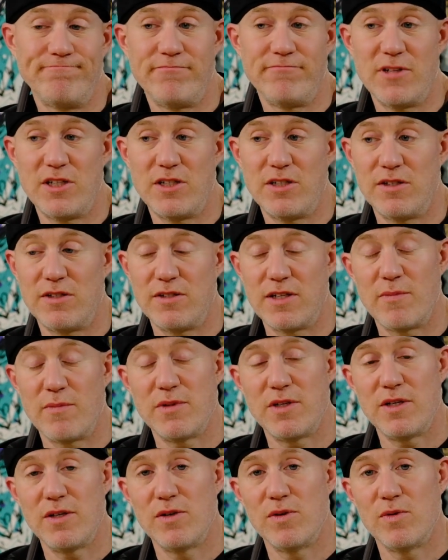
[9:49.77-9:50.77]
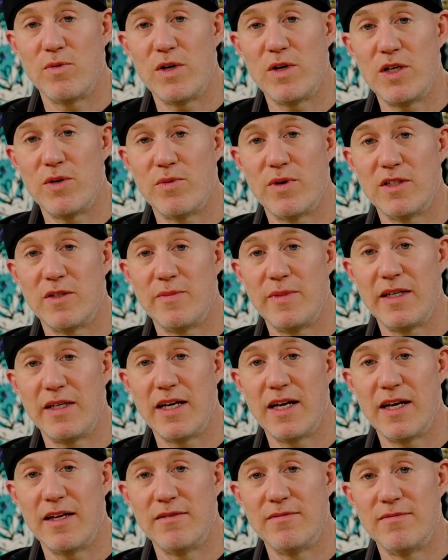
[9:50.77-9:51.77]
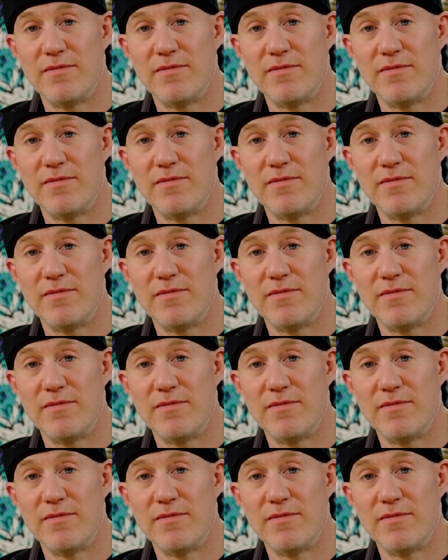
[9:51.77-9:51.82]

It's just up to you when you want to begin.